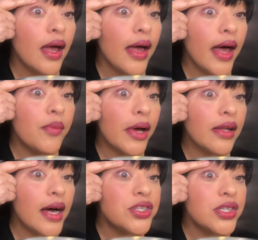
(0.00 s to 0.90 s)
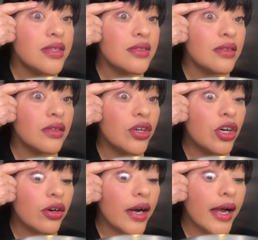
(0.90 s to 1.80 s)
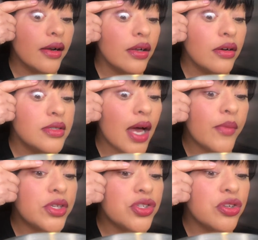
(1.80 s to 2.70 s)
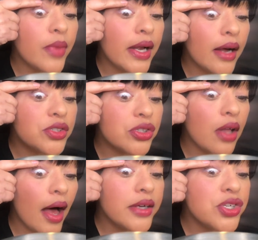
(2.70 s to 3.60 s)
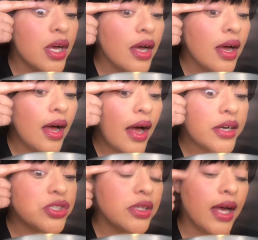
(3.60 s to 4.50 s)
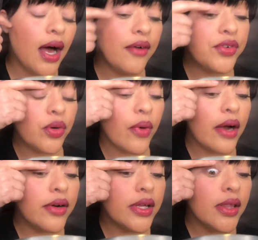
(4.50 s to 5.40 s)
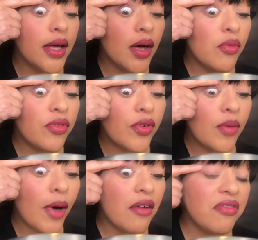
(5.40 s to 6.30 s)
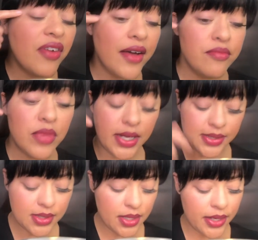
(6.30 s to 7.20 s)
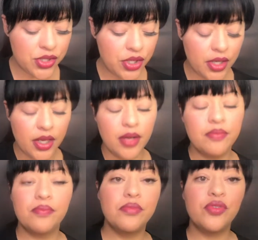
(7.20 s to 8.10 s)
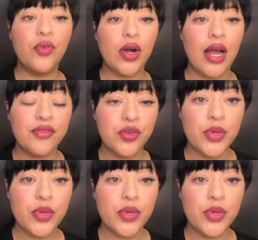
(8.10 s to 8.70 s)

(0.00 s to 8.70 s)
And my lashes look great. No damage to my natural lash. Actually, after wearing them for about 5 months, I took before and after